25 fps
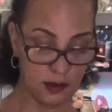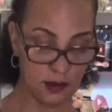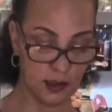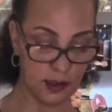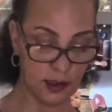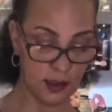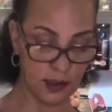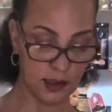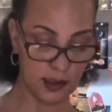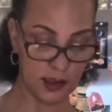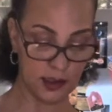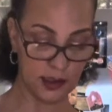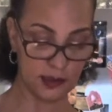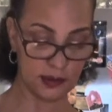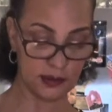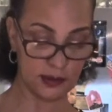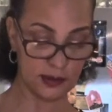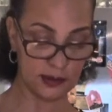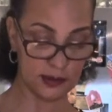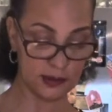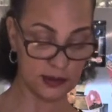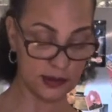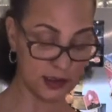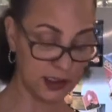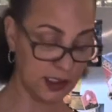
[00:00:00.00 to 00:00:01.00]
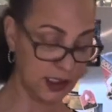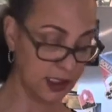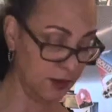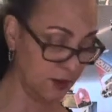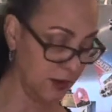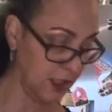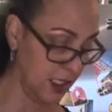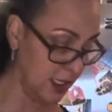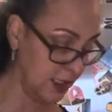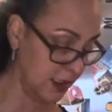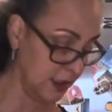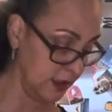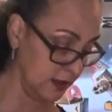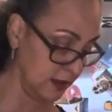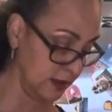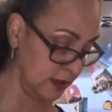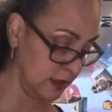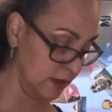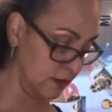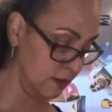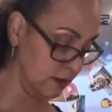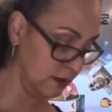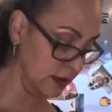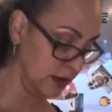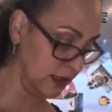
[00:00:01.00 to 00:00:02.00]
I guess it seemed like it's
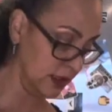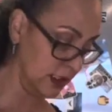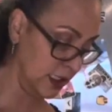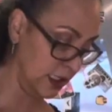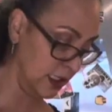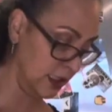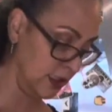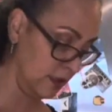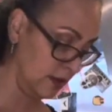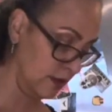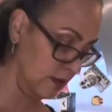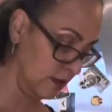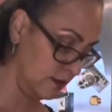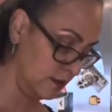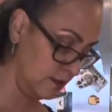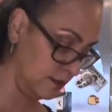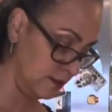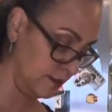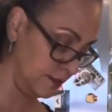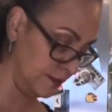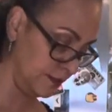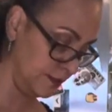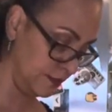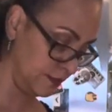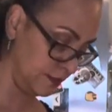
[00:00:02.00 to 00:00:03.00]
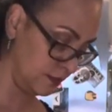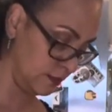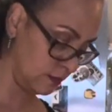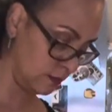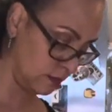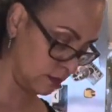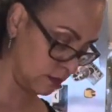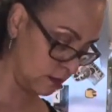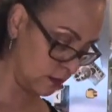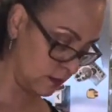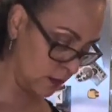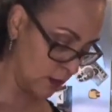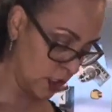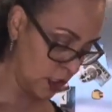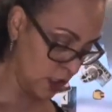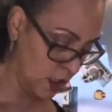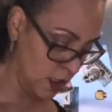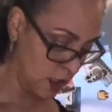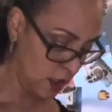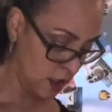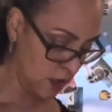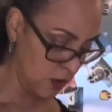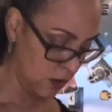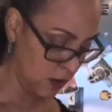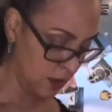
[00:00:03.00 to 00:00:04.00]
on sale.
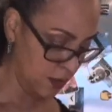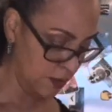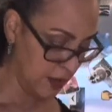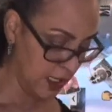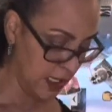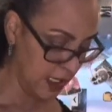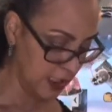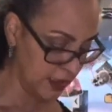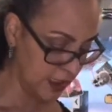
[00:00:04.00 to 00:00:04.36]
We might